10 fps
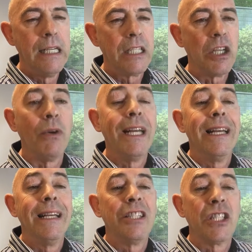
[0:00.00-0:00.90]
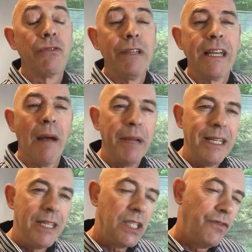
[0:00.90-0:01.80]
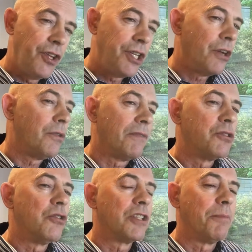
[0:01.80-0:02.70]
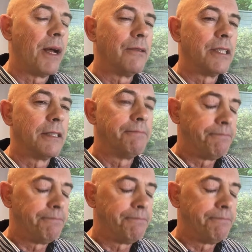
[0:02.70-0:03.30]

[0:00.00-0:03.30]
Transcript: So, just to recap, in this video, I've talked about